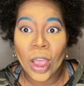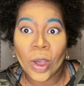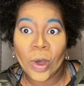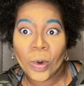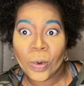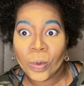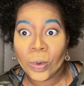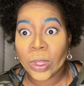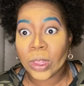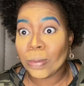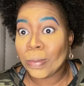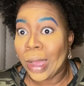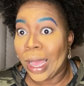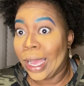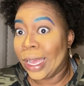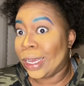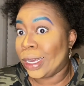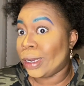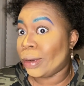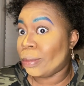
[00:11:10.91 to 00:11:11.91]
with my
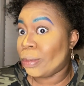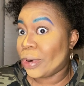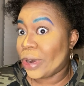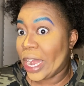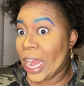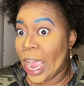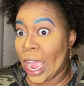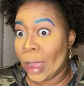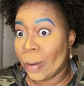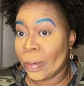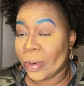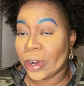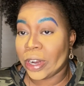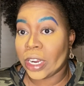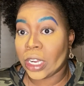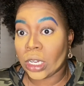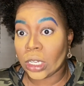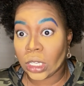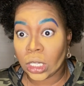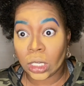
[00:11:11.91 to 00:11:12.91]
ombre
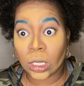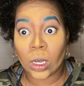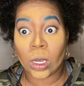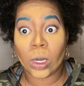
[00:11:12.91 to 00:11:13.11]
eyebrows.